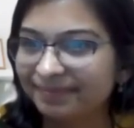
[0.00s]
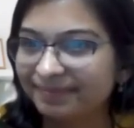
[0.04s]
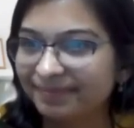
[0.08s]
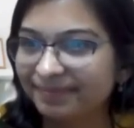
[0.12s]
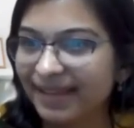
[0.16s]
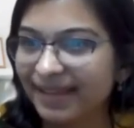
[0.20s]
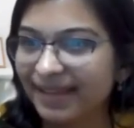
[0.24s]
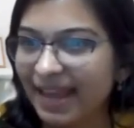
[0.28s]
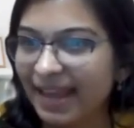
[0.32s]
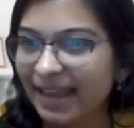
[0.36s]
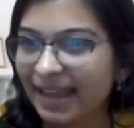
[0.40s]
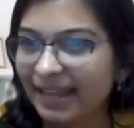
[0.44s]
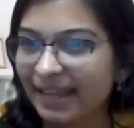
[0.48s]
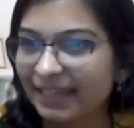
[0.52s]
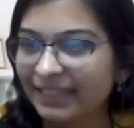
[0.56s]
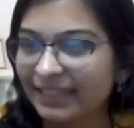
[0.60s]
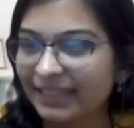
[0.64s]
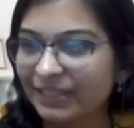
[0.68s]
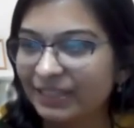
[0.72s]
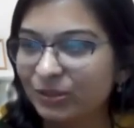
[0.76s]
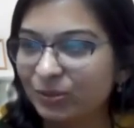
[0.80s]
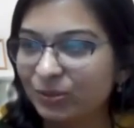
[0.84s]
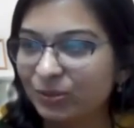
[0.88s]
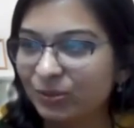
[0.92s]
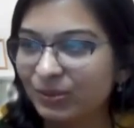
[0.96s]
and
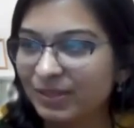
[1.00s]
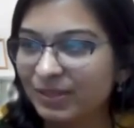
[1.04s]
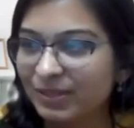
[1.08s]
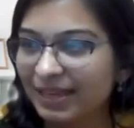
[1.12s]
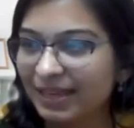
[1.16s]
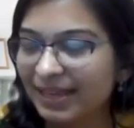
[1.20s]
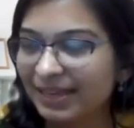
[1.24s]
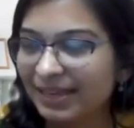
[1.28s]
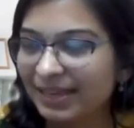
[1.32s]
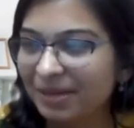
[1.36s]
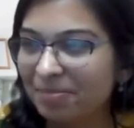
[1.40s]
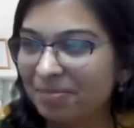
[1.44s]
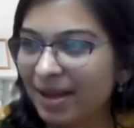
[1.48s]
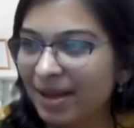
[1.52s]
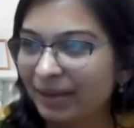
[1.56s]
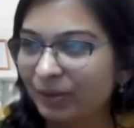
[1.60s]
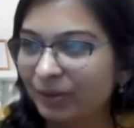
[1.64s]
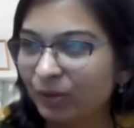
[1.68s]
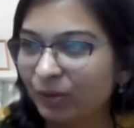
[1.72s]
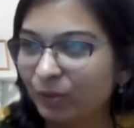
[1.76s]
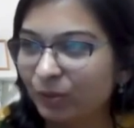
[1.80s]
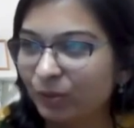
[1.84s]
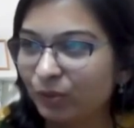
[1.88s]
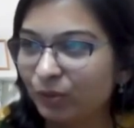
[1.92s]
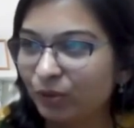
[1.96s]
choose any
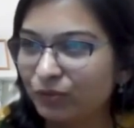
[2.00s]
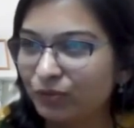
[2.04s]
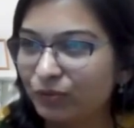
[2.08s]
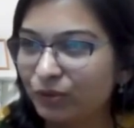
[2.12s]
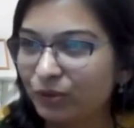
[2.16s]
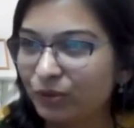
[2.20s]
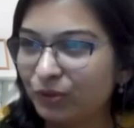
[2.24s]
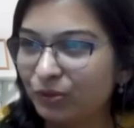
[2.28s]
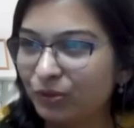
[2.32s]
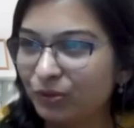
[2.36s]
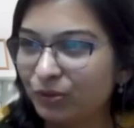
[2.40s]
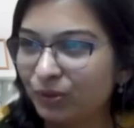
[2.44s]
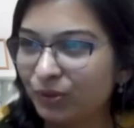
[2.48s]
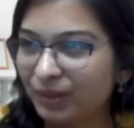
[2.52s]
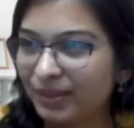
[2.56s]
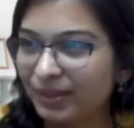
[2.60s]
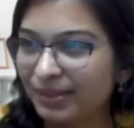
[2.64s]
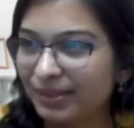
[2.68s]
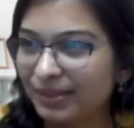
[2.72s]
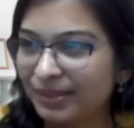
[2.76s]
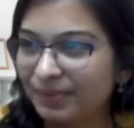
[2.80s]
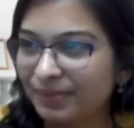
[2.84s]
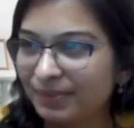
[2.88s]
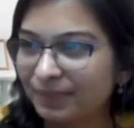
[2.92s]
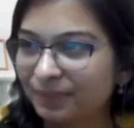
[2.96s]
background of your choice.
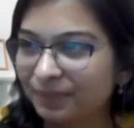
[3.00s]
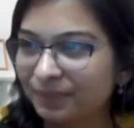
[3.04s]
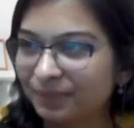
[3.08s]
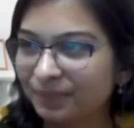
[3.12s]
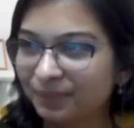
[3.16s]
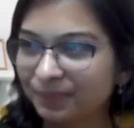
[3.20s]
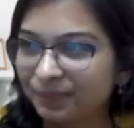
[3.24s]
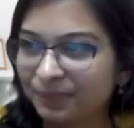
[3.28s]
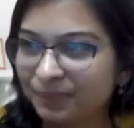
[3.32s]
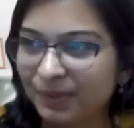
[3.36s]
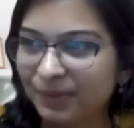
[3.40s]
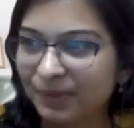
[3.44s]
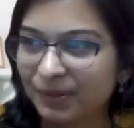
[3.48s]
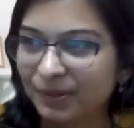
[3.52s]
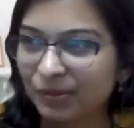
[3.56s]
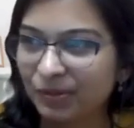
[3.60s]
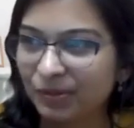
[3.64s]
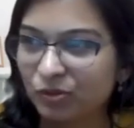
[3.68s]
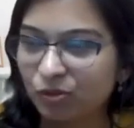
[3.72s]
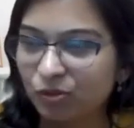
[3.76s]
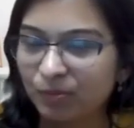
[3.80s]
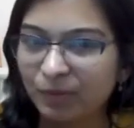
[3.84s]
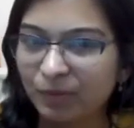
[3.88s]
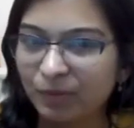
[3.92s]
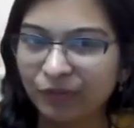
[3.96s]

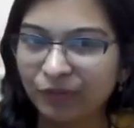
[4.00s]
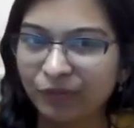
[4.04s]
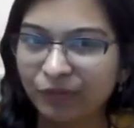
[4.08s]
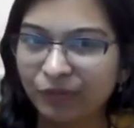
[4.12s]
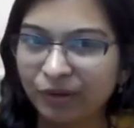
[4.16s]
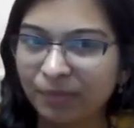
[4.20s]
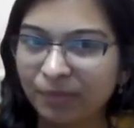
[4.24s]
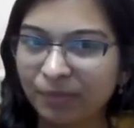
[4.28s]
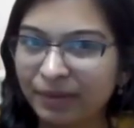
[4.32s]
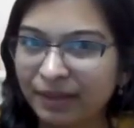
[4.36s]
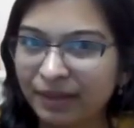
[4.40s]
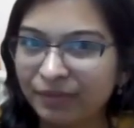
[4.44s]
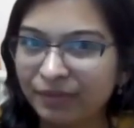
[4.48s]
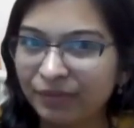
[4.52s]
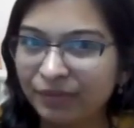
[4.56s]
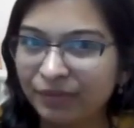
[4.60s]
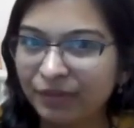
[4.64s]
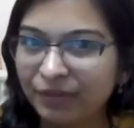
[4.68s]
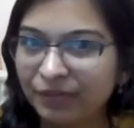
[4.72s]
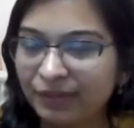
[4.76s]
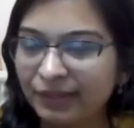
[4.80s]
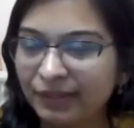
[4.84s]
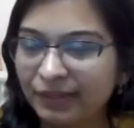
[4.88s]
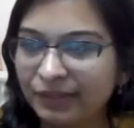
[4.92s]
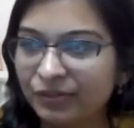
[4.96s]
So preferably we
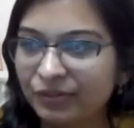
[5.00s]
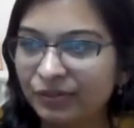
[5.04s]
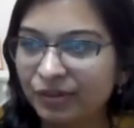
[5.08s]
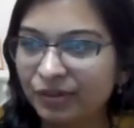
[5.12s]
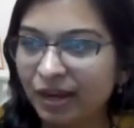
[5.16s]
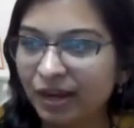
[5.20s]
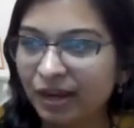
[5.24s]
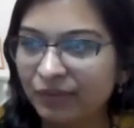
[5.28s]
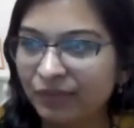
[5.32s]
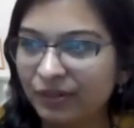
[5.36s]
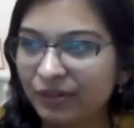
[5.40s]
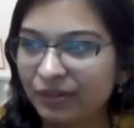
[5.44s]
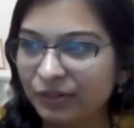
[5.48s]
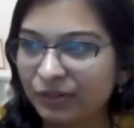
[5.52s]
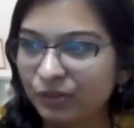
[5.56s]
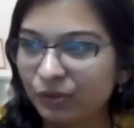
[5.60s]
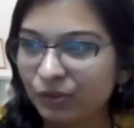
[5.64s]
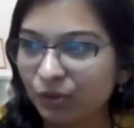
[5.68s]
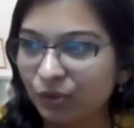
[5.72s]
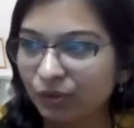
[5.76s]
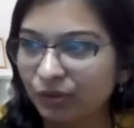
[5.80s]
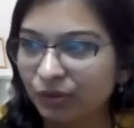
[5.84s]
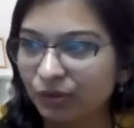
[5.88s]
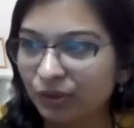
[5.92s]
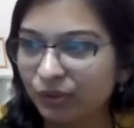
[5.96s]
will drive it
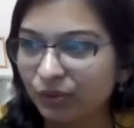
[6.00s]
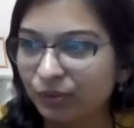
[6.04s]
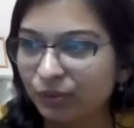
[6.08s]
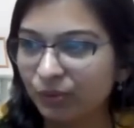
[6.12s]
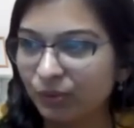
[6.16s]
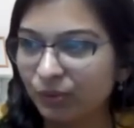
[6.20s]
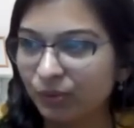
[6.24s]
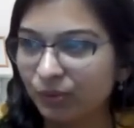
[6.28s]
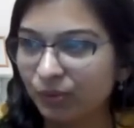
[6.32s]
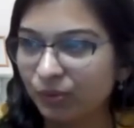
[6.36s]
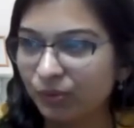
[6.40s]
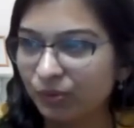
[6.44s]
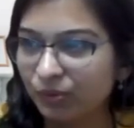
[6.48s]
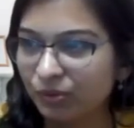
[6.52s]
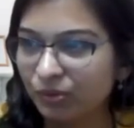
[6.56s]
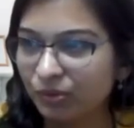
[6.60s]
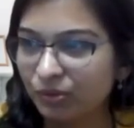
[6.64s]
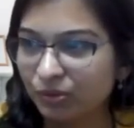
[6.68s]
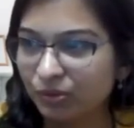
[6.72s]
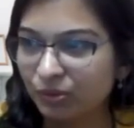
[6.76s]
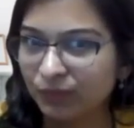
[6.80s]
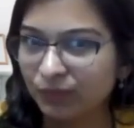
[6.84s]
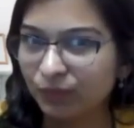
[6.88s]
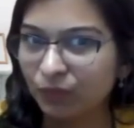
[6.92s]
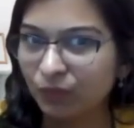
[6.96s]
on the road, so
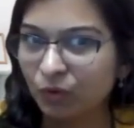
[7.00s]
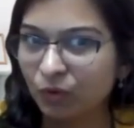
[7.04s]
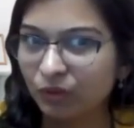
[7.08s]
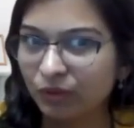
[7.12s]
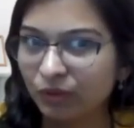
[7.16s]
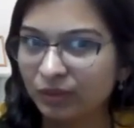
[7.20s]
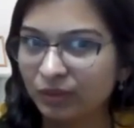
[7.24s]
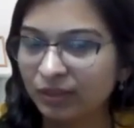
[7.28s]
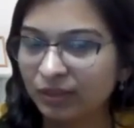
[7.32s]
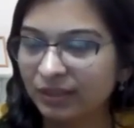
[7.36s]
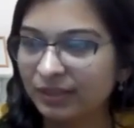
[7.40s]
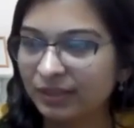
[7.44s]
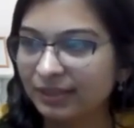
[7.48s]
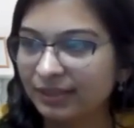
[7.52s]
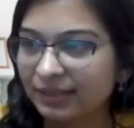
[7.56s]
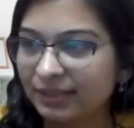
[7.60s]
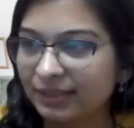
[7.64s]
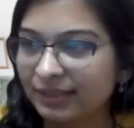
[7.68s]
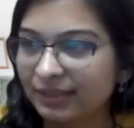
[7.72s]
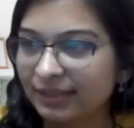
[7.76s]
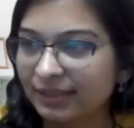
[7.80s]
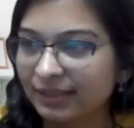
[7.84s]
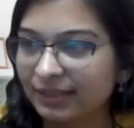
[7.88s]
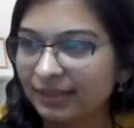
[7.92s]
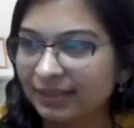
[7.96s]
we want
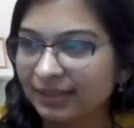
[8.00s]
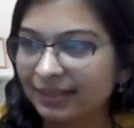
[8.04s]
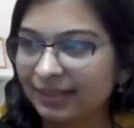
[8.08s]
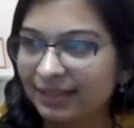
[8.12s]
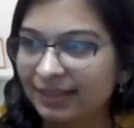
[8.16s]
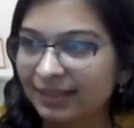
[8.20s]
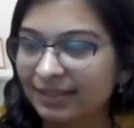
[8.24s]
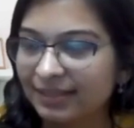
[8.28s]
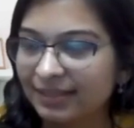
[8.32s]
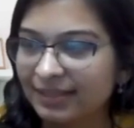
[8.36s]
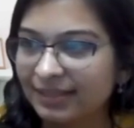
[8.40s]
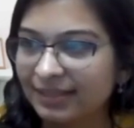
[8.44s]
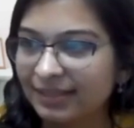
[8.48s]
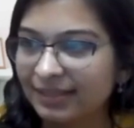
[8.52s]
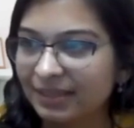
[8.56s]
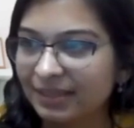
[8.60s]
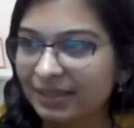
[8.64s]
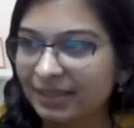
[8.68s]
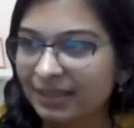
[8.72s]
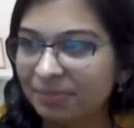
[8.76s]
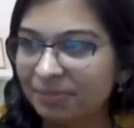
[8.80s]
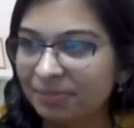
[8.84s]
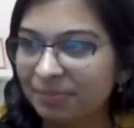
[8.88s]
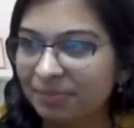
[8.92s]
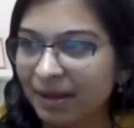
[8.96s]
a city
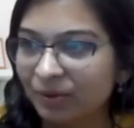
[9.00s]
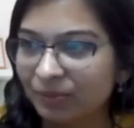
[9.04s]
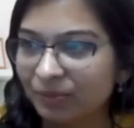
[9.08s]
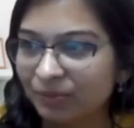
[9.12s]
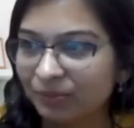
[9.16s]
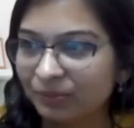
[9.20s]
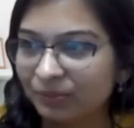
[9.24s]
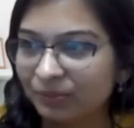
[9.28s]
background.